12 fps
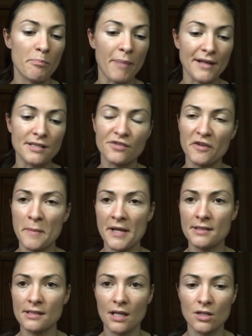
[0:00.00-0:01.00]
best for
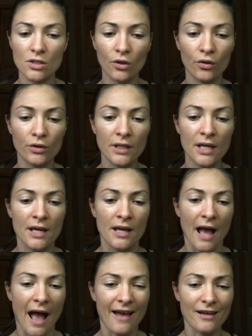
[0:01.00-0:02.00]
my skin tone.
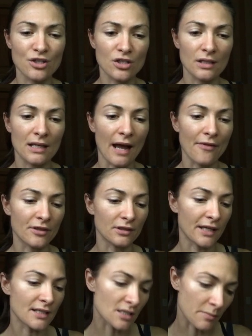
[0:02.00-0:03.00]
I actually got the
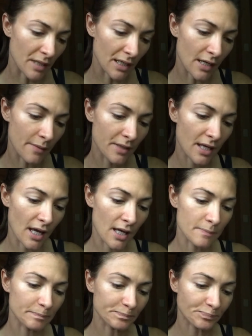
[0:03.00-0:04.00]
light to medium
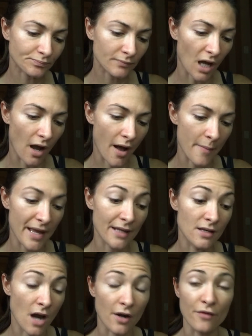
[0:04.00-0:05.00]
kit,
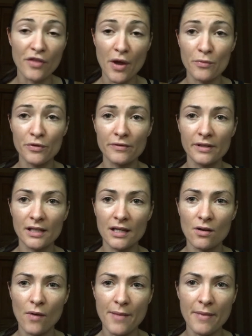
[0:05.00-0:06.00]
and none of them were
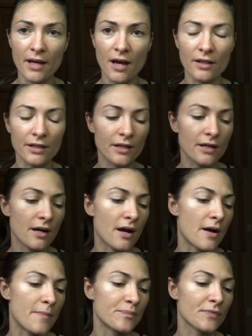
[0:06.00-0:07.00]
really quite my
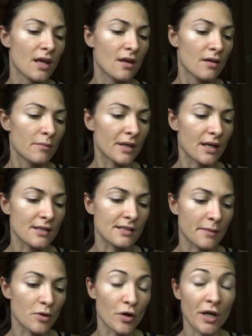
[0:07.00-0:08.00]
color because
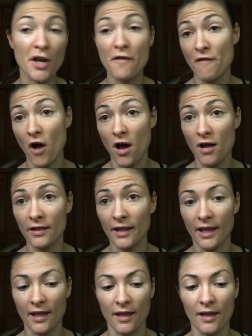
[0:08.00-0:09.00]
I'm going into fall
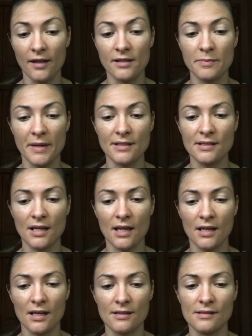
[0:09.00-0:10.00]
and my
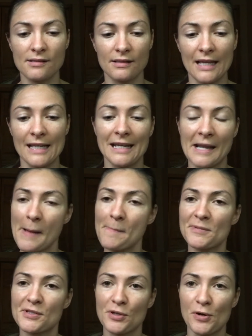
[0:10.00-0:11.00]
skin is lightening
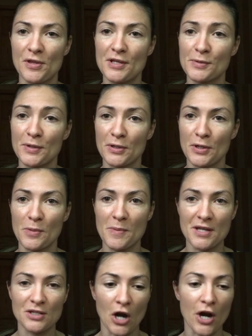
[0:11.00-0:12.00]
up. So these were a little
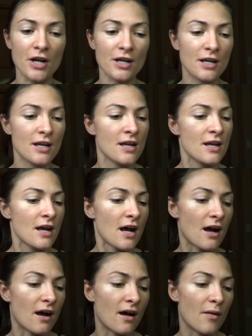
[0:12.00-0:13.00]
bit dark,
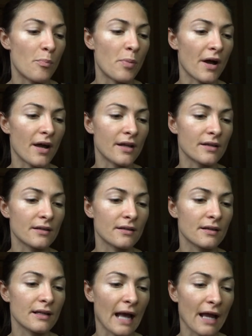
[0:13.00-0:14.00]
but
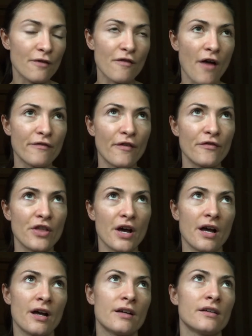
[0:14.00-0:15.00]
kind of off of
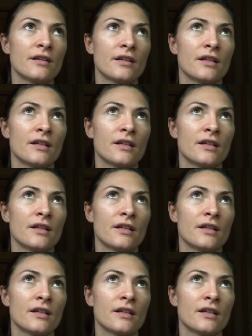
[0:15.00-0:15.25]
the